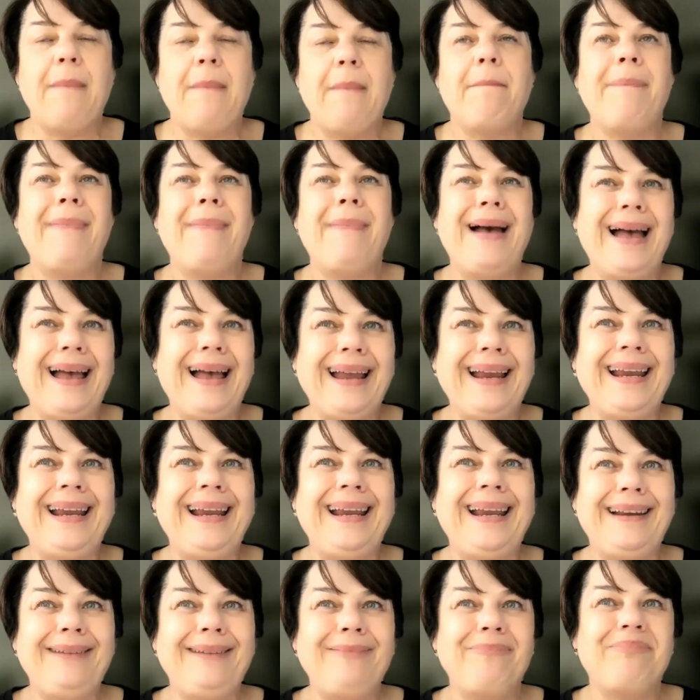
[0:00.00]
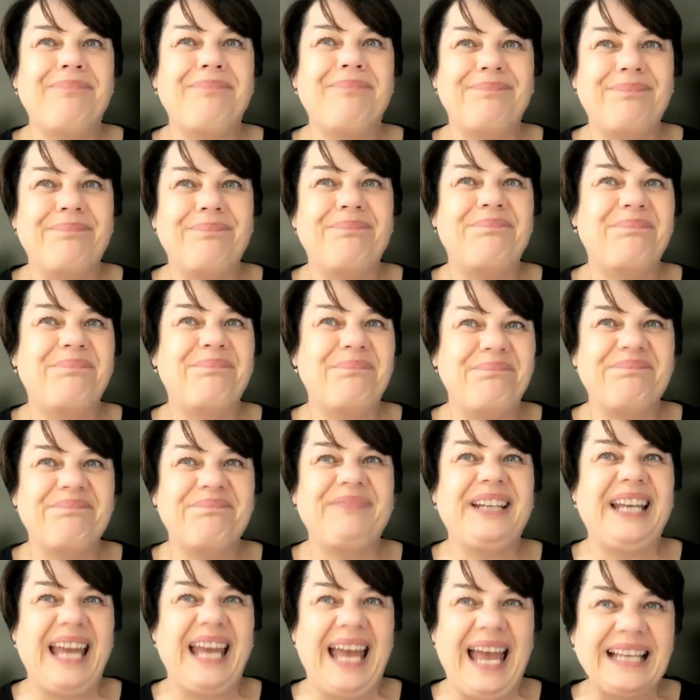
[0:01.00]
My
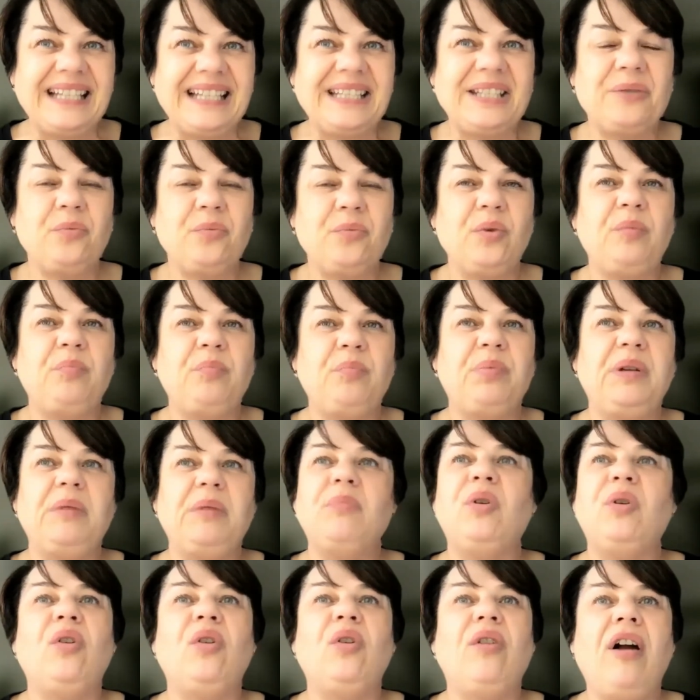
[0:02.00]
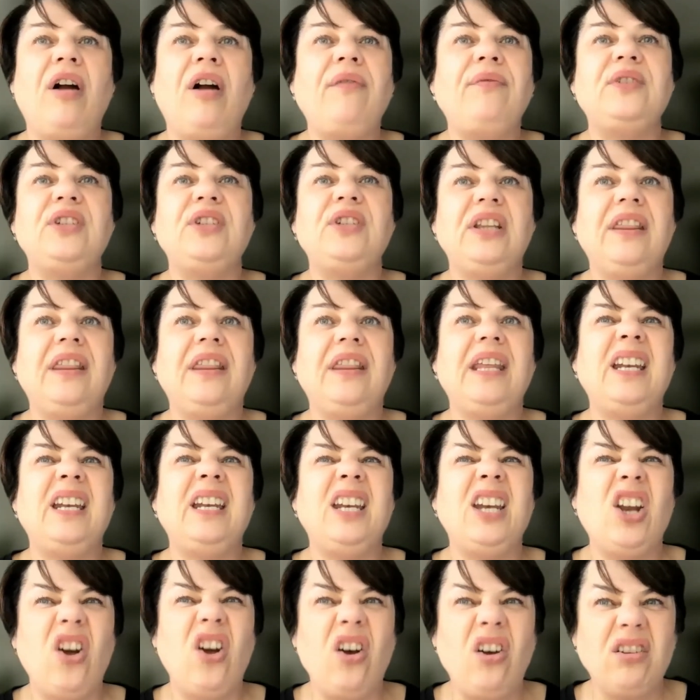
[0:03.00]
guess would be more often
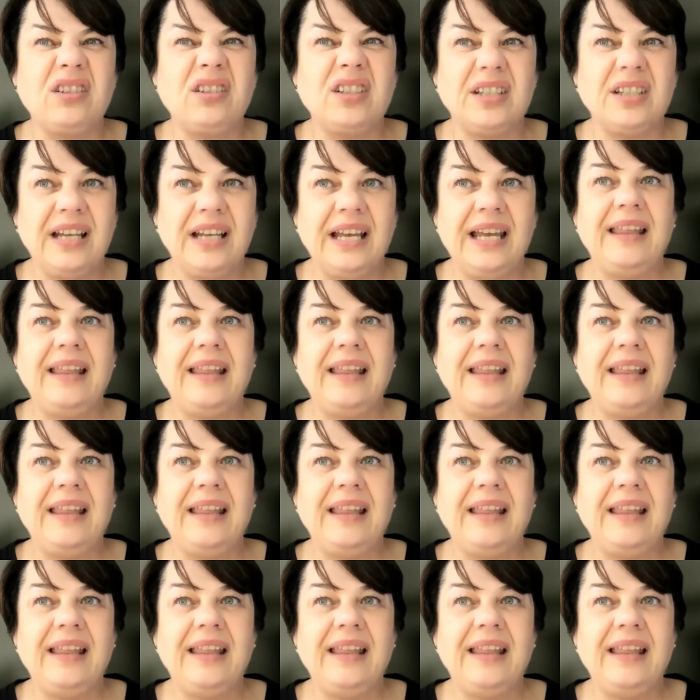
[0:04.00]
than not,